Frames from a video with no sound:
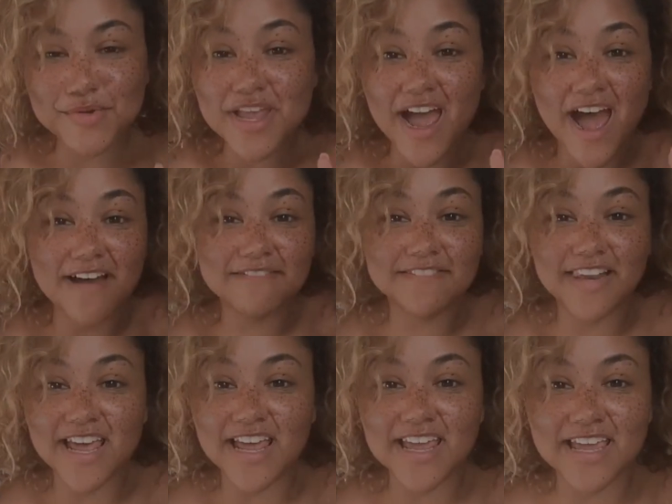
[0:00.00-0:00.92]
We have
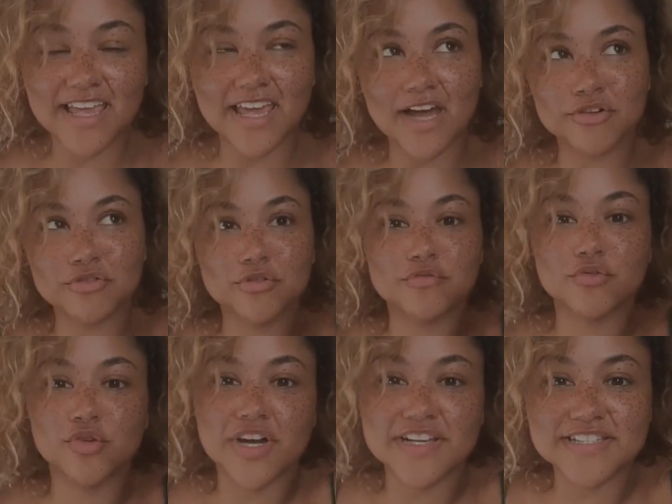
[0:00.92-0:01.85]
like, I don't know
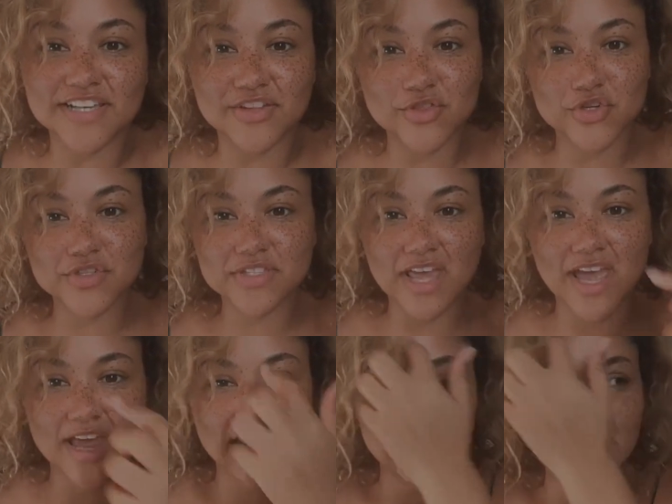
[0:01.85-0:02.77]
if you guys
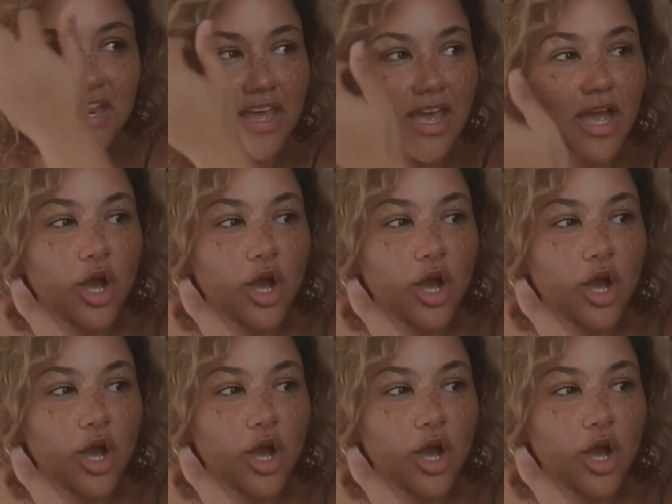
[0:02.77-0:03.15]
understand.